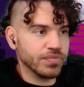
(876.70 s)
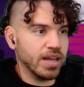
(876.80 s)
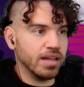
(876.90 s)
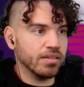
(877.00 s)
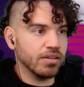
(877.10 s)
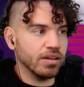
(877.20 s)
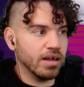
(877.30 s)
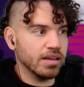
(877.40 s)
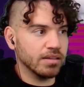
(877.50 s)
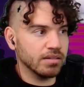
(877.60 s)
And so
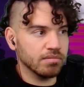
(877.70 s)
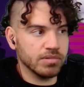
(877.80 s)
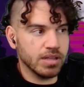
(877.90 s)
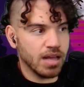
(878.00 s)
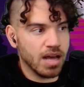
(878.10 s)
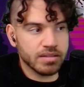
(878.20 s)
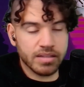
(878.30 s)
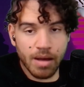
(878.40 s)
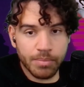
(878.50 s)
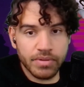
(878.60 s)
like the last
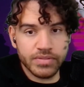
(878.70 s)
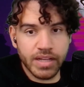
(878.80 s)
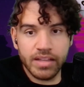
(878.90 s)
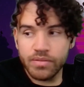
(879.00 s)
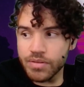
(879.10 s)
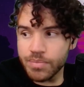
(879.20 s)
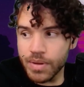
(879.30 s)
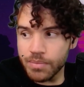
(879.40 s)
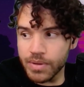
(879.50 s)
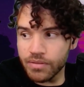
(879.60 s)
couple of days, we've
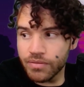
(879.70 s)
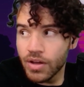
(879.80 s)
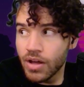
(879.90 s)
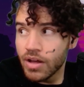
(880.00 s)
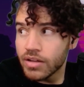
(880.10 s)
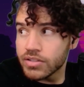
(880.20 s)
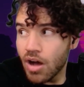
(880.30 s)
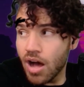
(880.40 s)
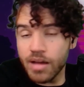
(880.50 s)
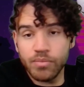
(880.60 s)
spent a bit of
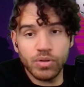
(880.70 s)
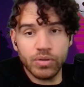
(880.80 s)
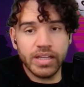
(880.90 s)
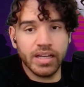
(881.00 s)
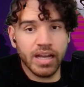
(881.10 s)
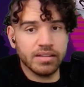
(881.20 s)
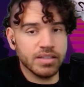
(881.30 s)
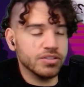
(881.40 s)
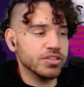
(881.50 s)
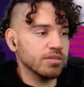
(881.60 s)
time looking at
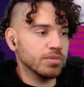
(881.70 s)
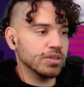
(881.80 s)
this gentleman